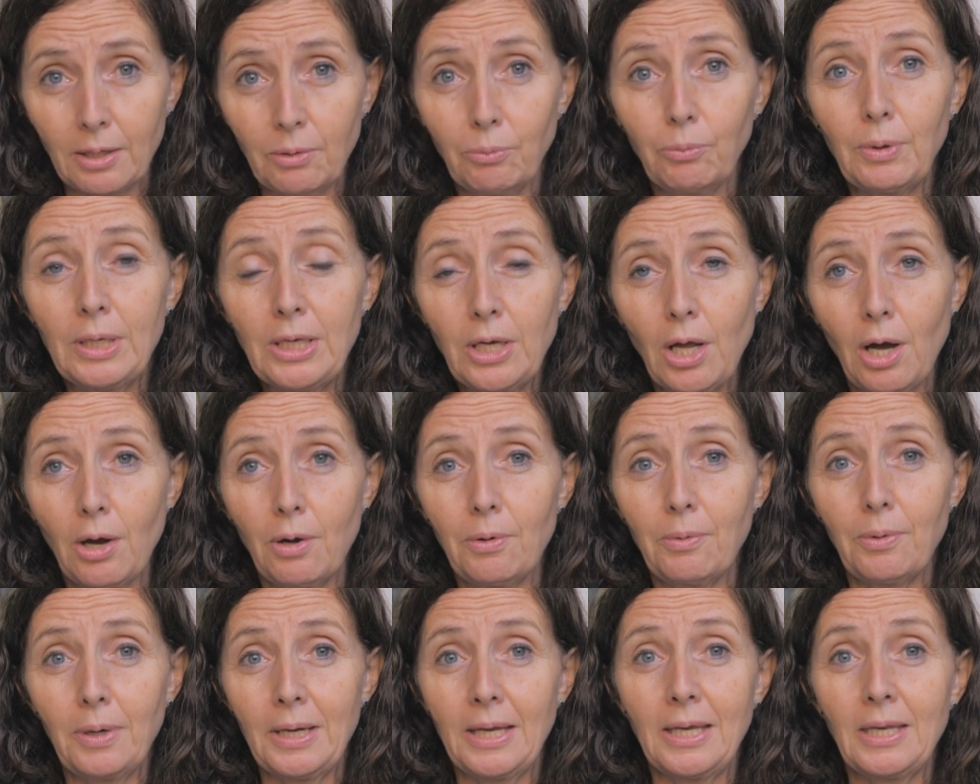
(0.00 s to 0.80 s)
We
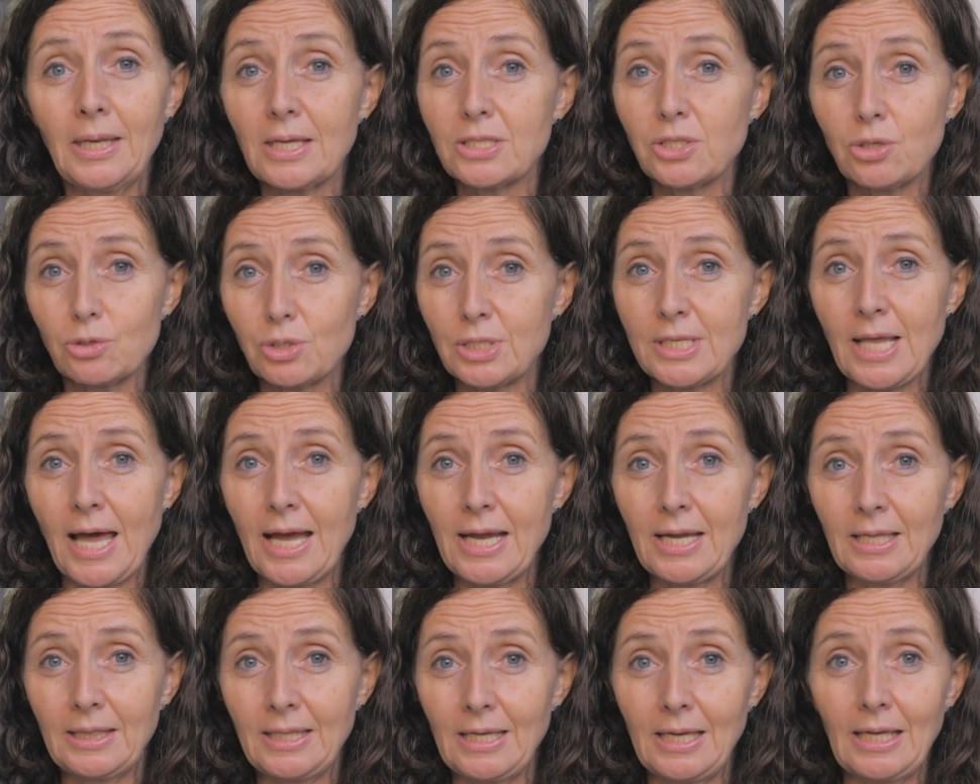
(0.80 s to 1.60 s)
know in a
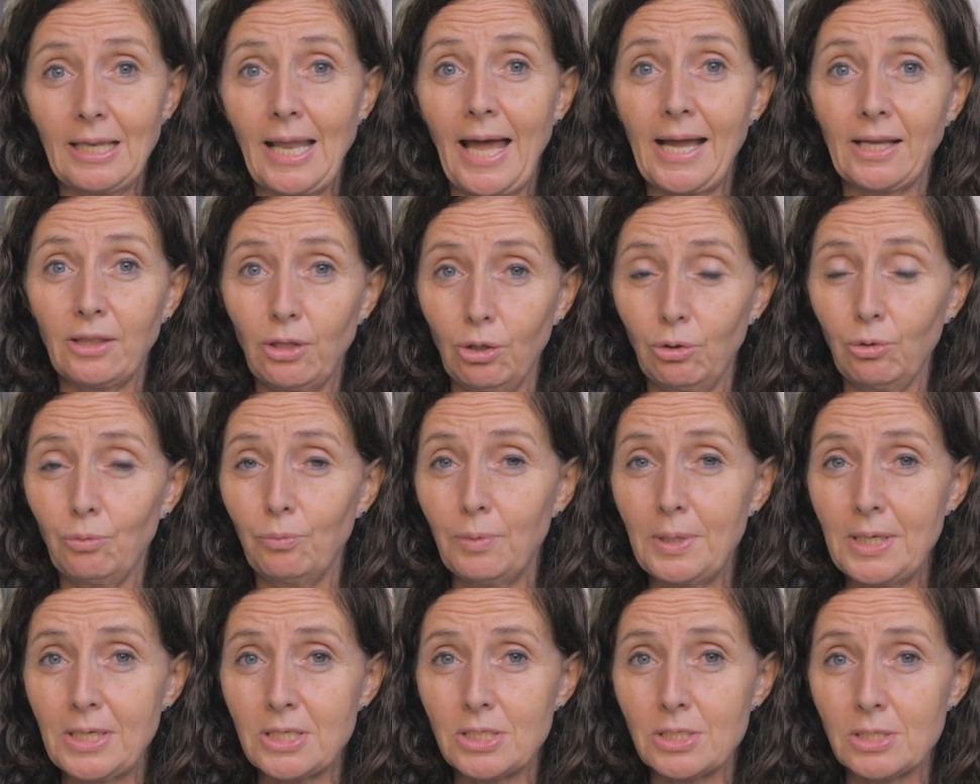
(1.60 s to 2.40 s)
society like the
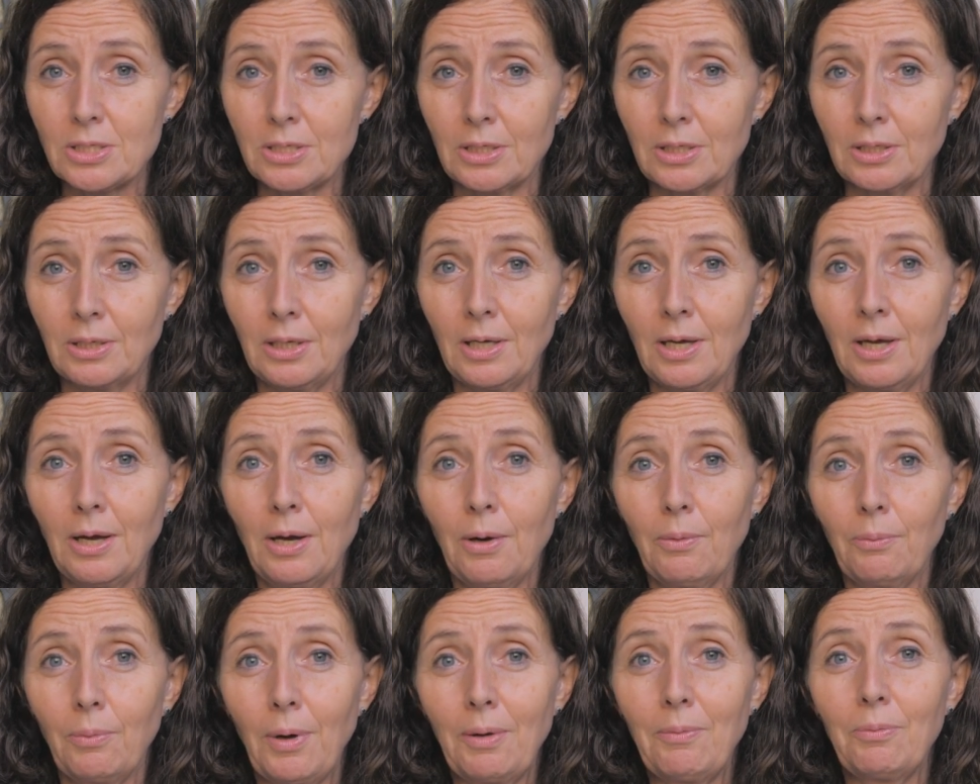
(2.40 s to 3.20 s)
Norwegian,
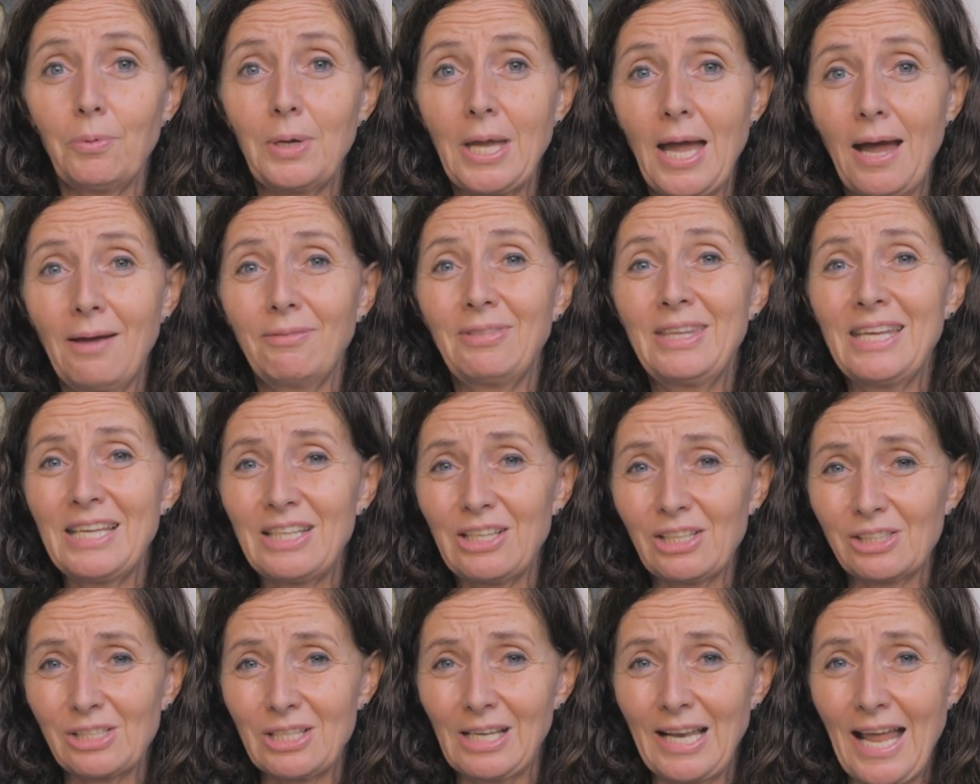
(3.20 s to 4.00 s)
where we have
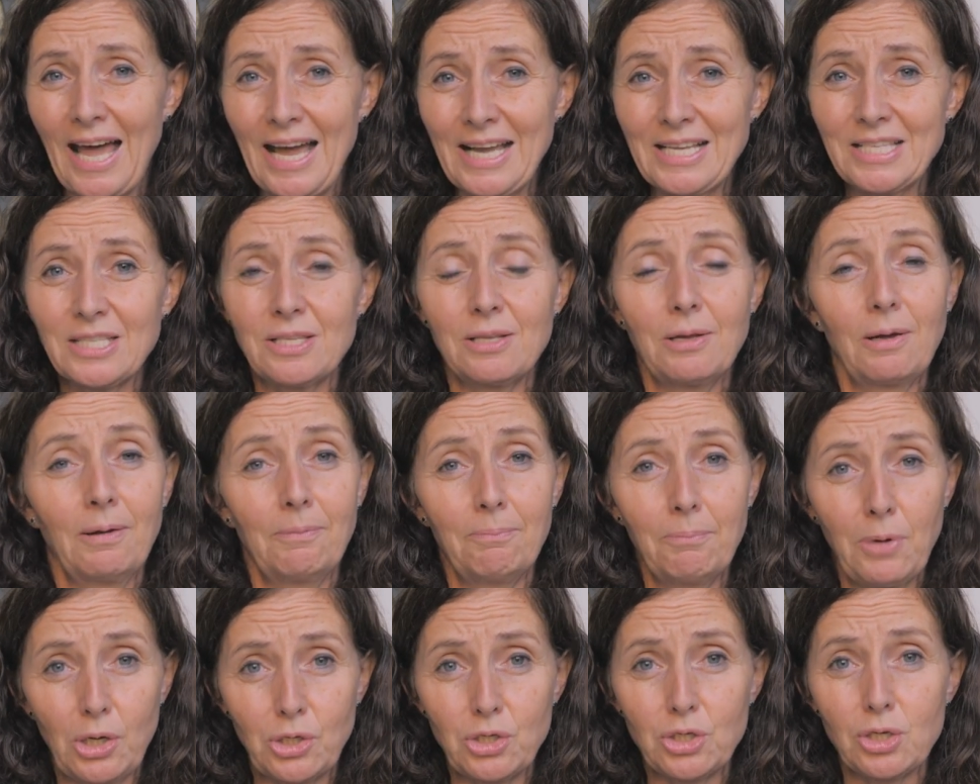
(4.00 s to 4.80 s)
digitalized
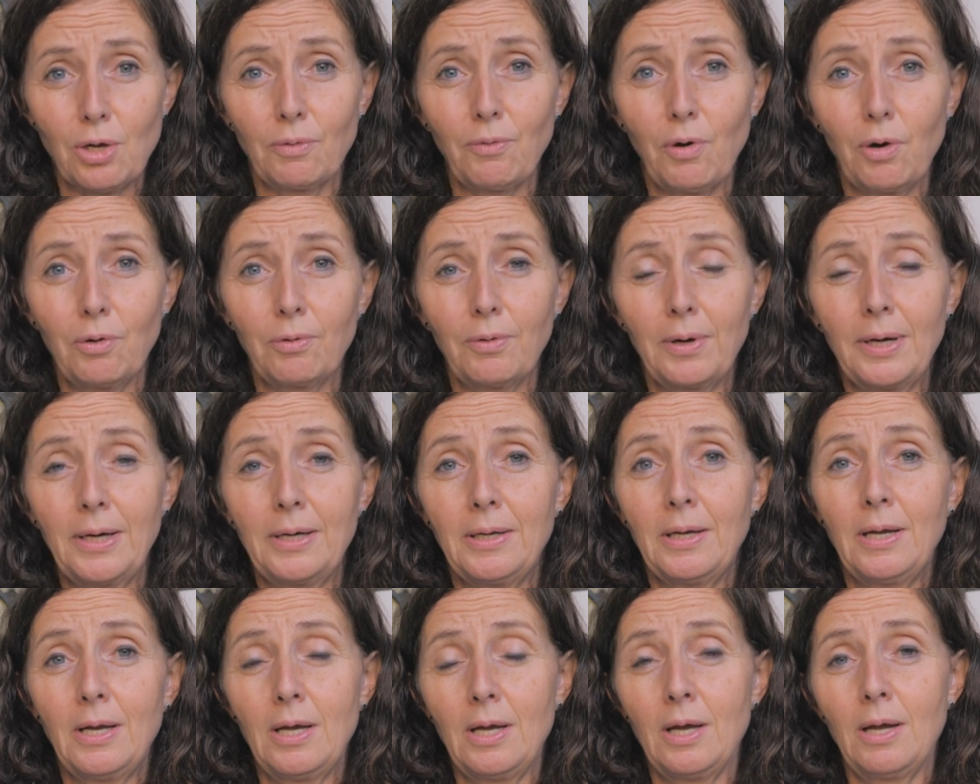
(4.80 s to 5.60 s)
much of our
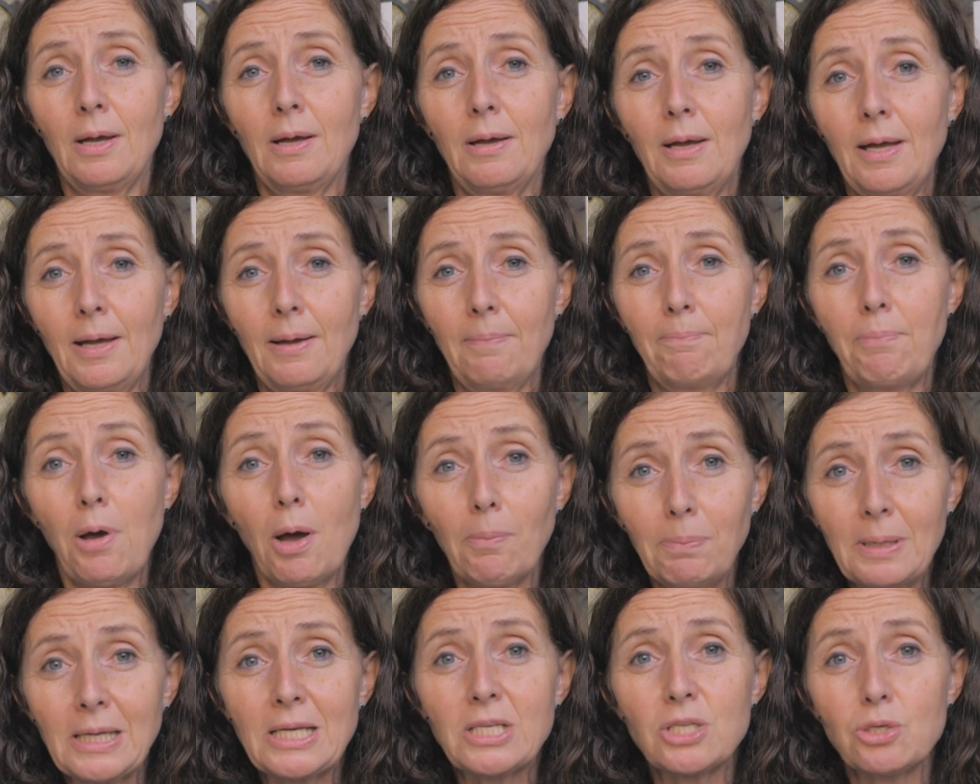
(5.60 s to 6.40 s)

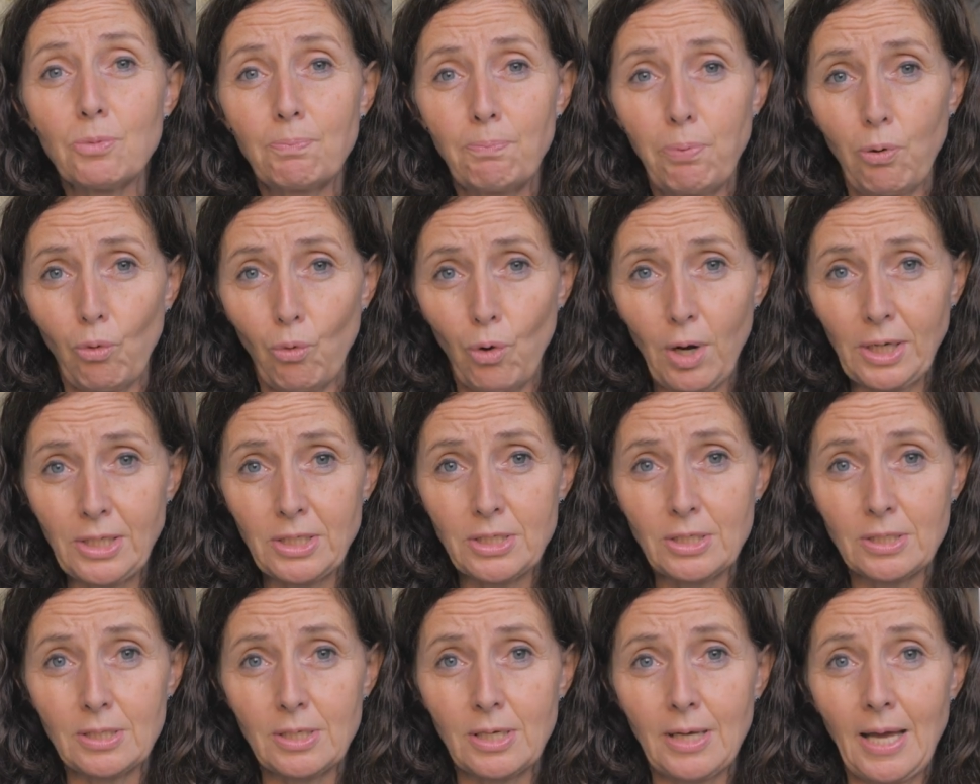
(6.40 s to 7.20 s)
public
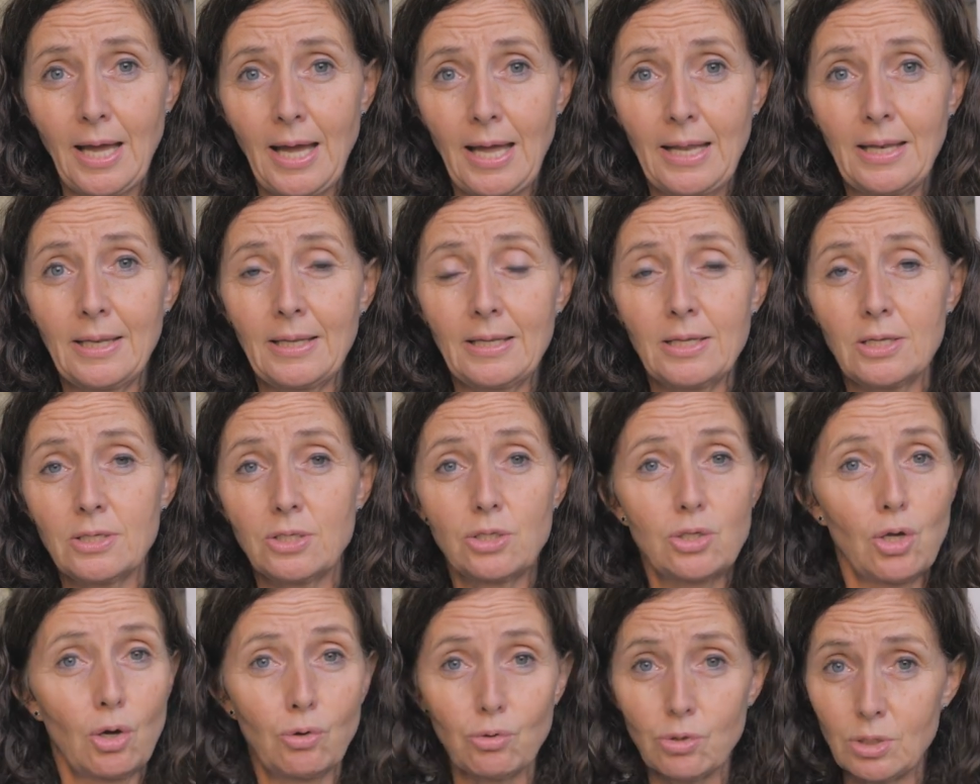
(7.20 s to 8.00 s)
supports and
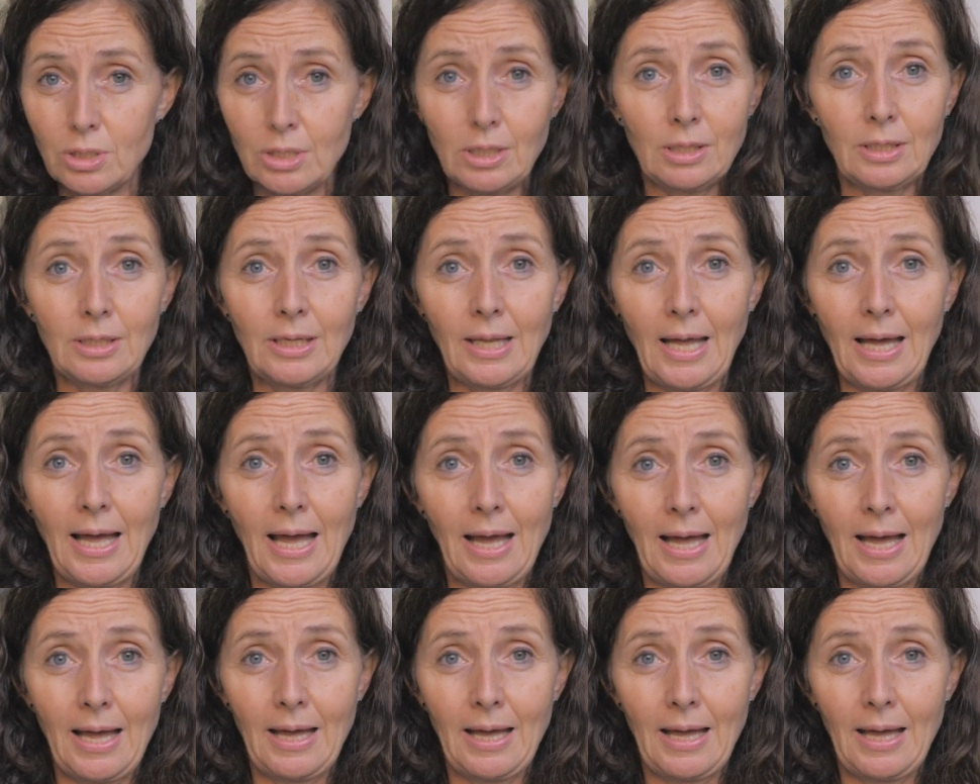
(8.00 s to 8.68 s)
social